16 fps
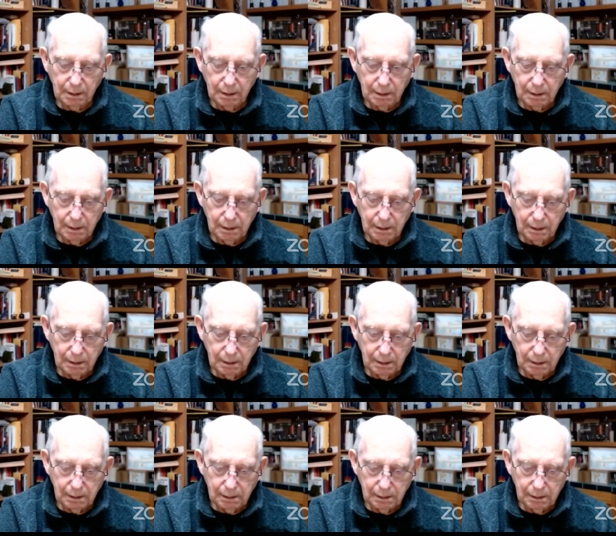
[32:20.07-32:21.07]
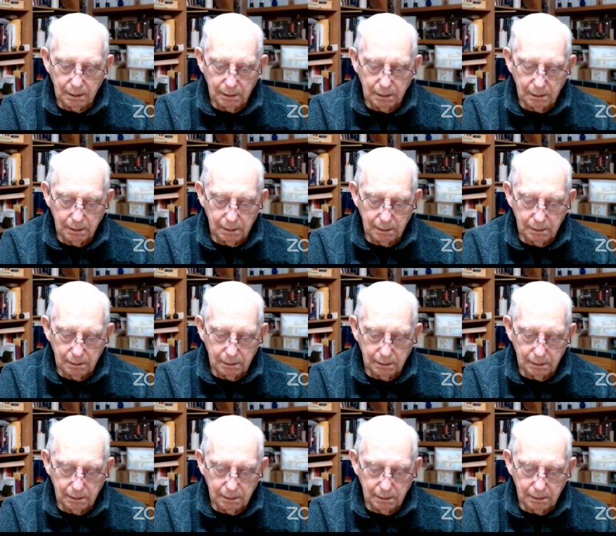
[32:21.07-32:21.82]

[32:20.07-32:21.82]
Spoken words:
[no speech]